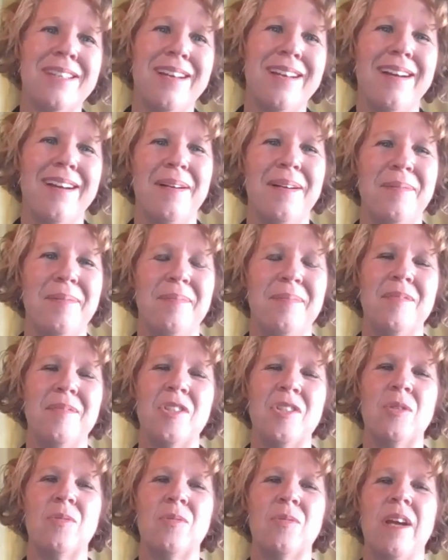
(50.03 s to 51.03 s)

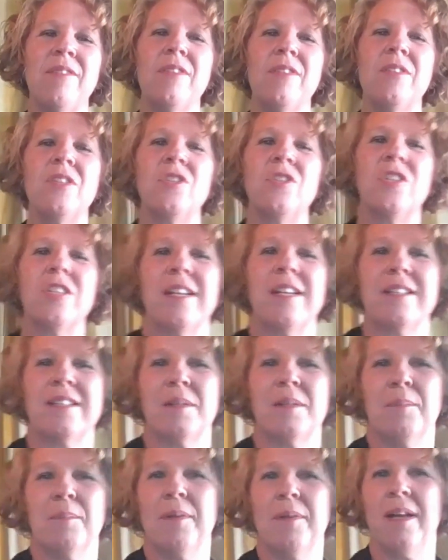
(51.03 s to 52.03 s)
to revolutionize
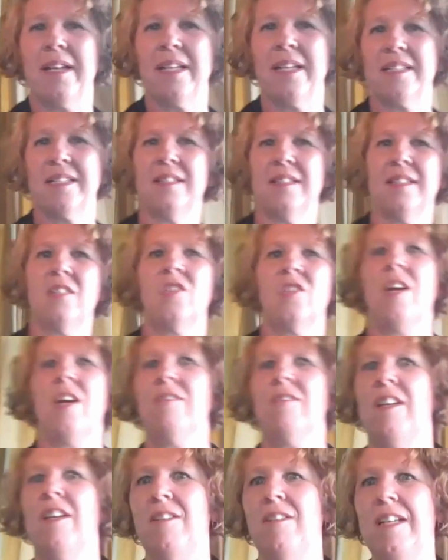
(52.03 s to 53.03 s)
compliance in the
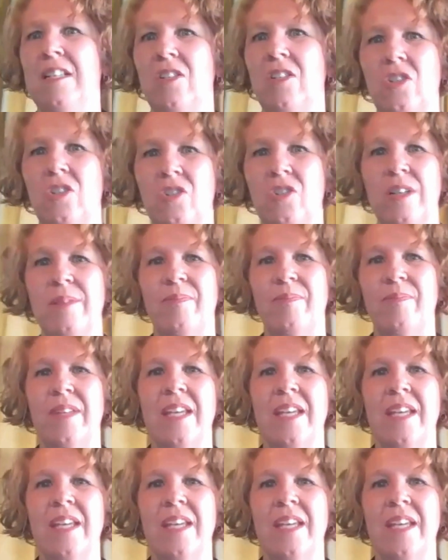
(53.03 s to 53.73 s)
childcare industry.